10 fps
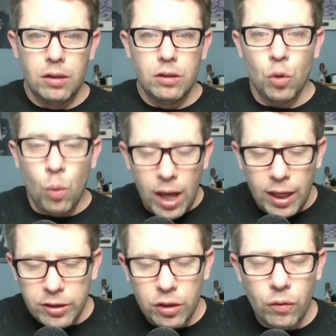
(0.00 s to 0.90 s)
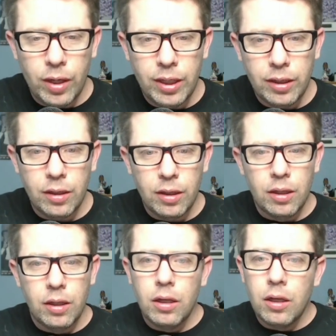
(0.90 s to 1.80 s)
So what has to go right?
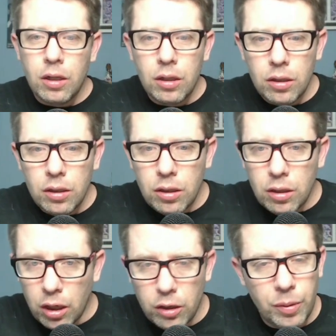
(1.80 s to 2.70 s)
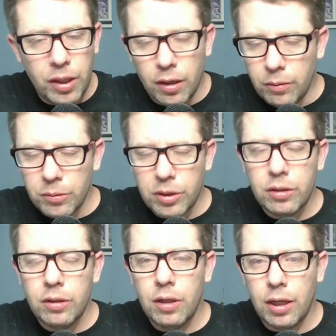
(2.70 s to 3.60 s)
Clark becomes
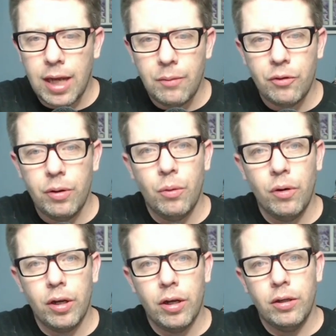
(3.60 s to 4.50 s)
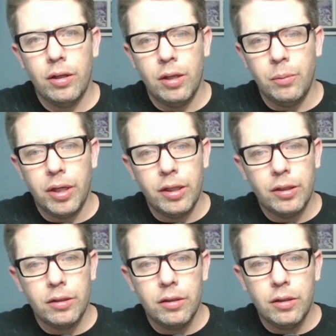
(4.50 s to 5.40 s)
a top 3 point guard in the Big
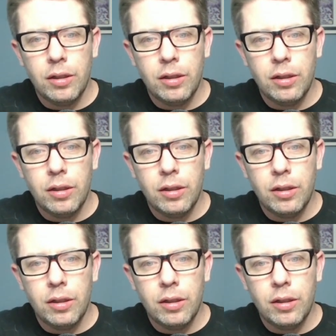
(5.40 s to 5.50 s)
East.